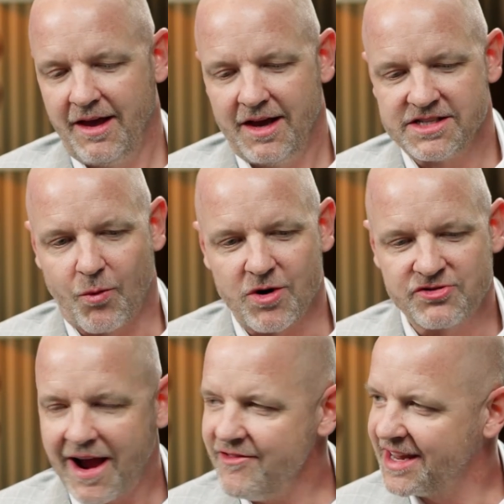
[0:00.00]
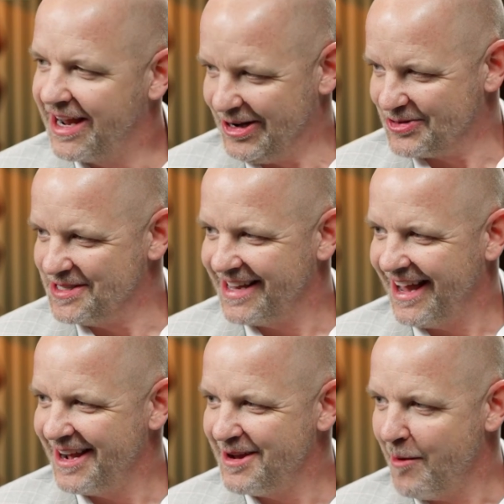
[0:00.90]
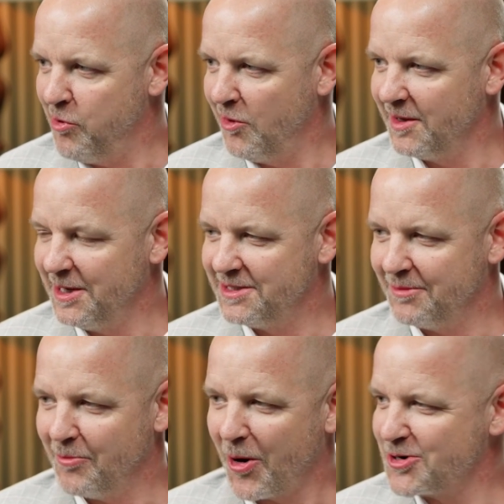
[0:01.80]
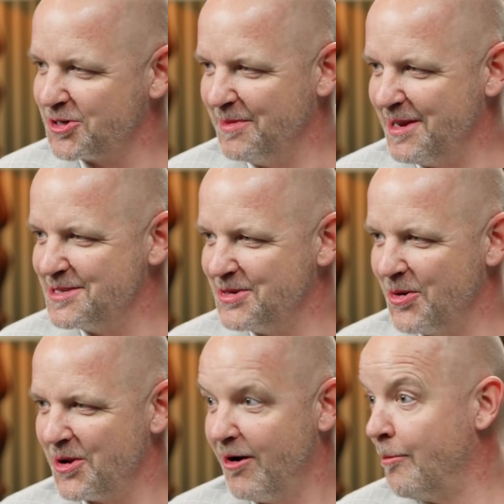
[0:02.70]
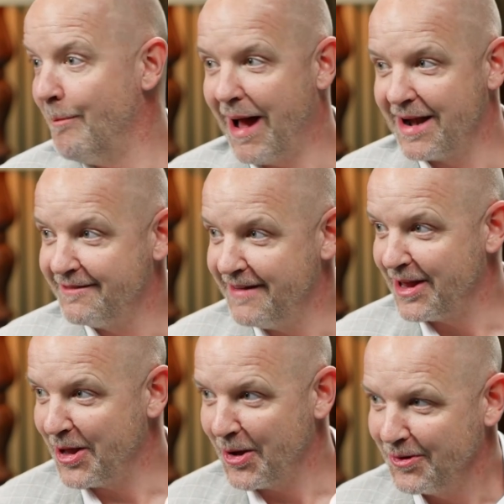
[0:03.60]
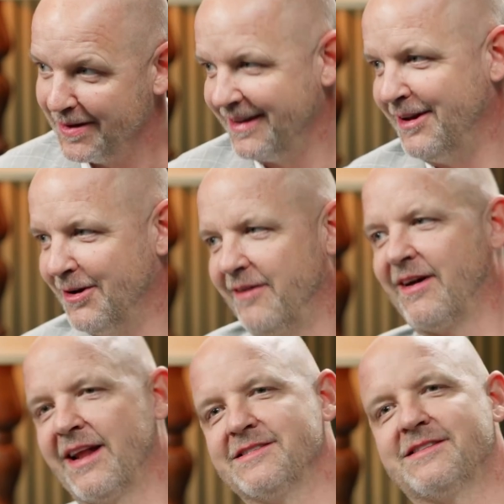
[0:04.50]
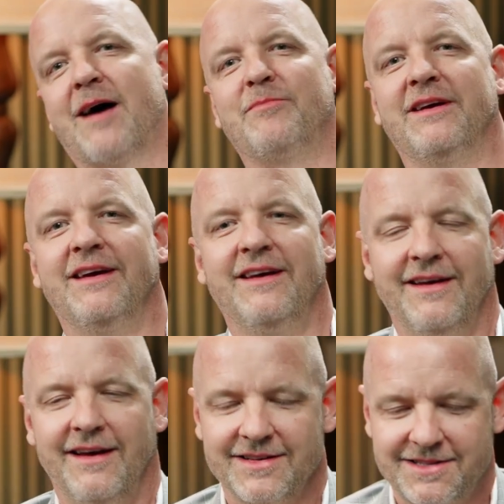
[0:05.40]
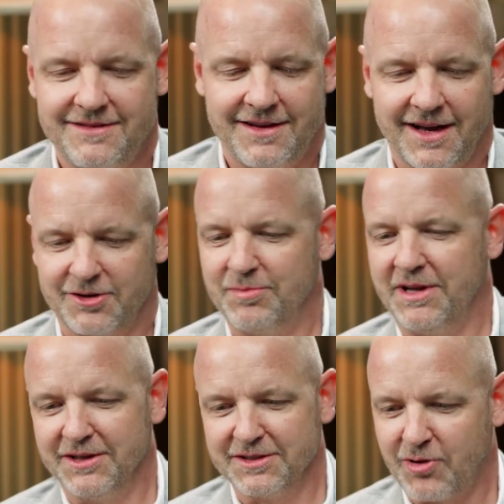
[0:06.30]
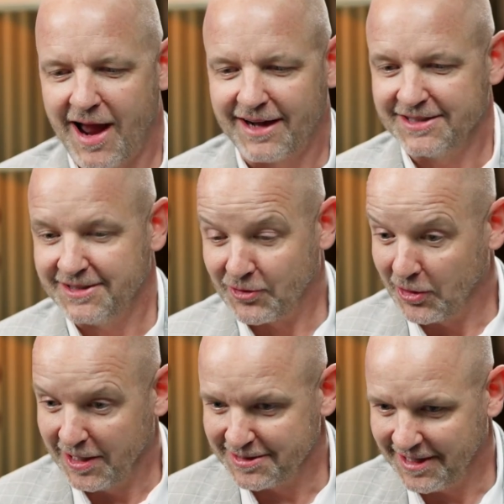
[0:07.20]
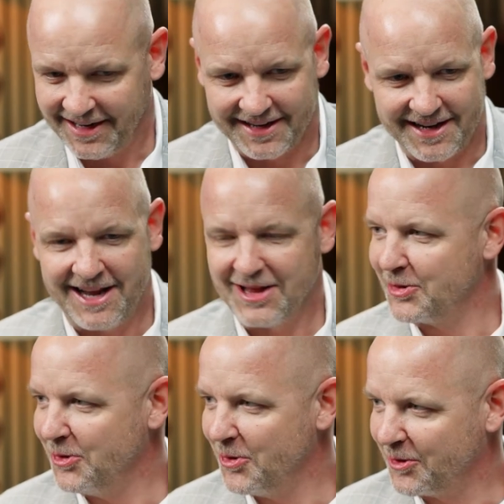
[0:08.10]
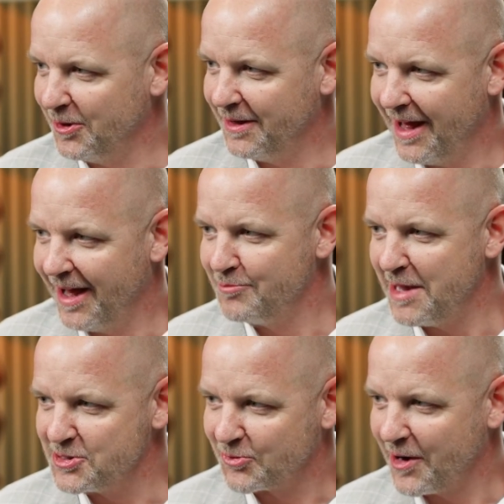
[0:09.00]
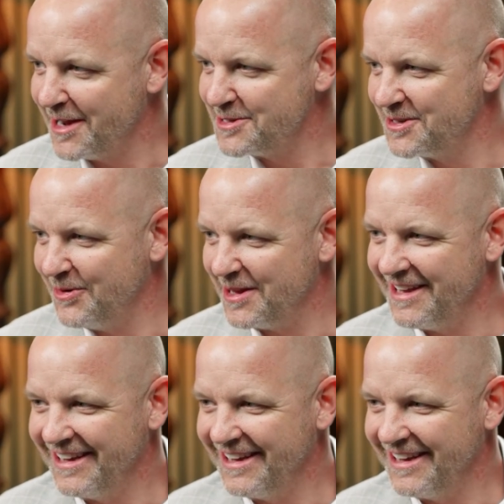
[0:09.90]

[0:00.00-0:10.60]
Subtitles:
So we're driving the countryside. I'm pulling into Marshall, Minnesota or Montevideo. I've got to stop at Dr. Beal's practice if you're listening and eat at the local pizza ranch with you.